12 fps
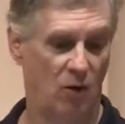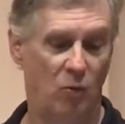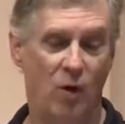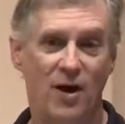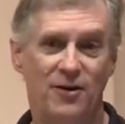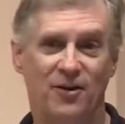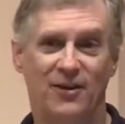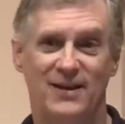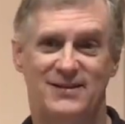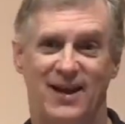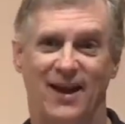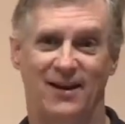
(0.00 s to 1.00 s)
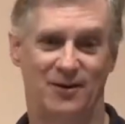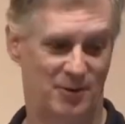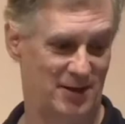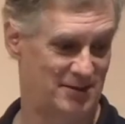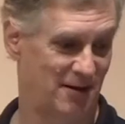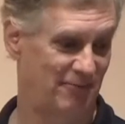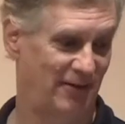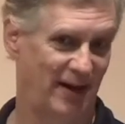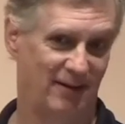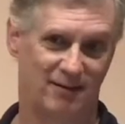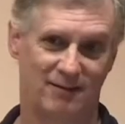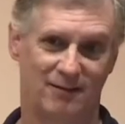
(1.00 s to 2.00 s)
wonder they said increase our
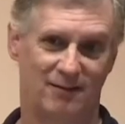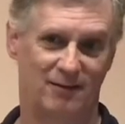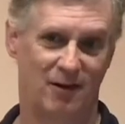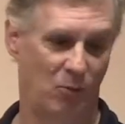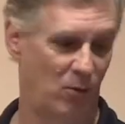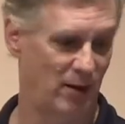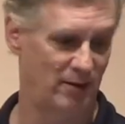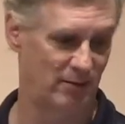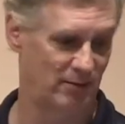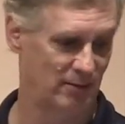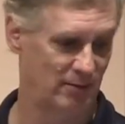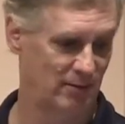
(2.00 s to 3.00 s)
faith. No wonder.